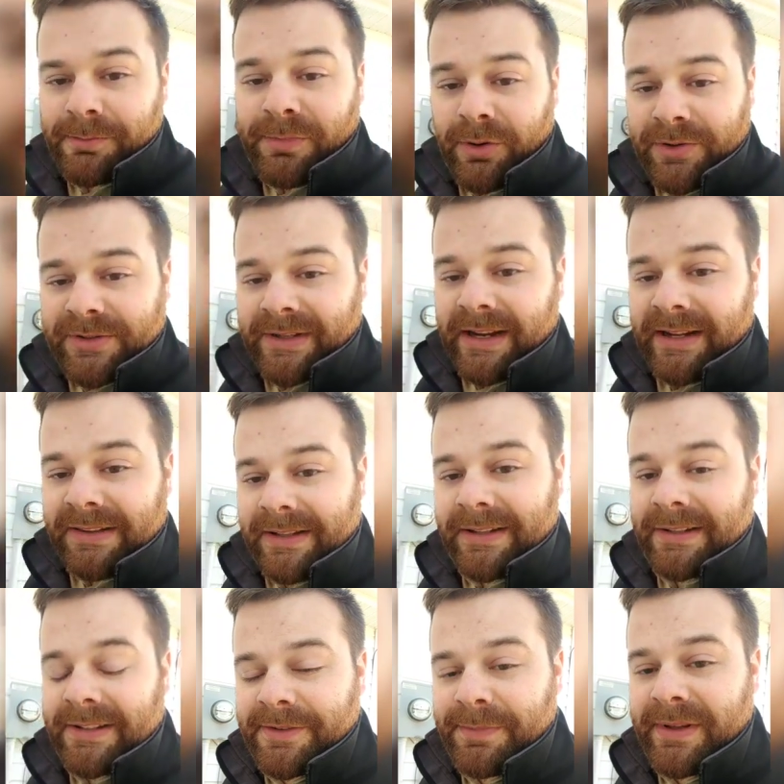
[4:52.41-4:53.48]
most likely
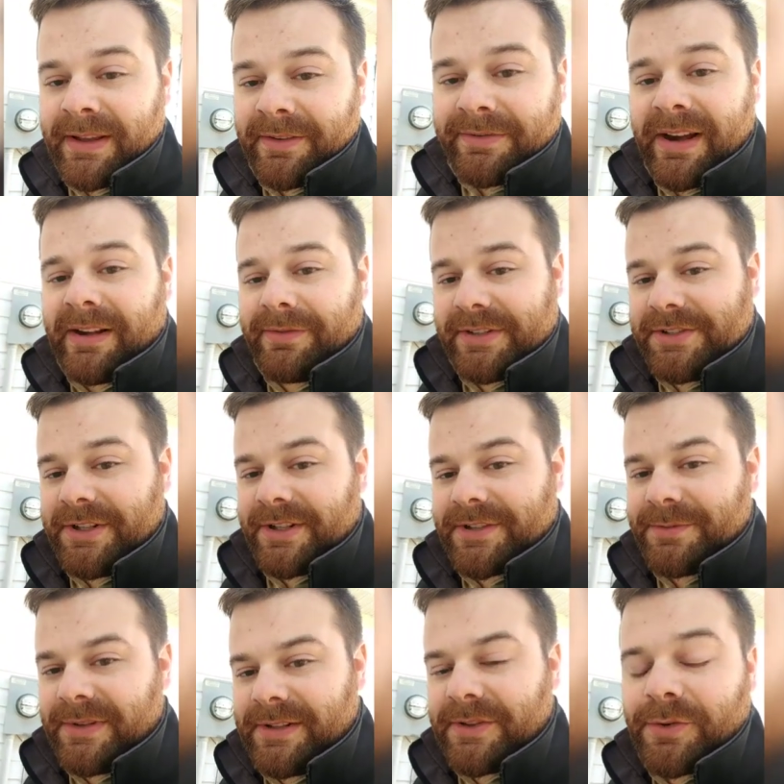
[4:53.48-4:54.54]
needed to be a valve adjustment,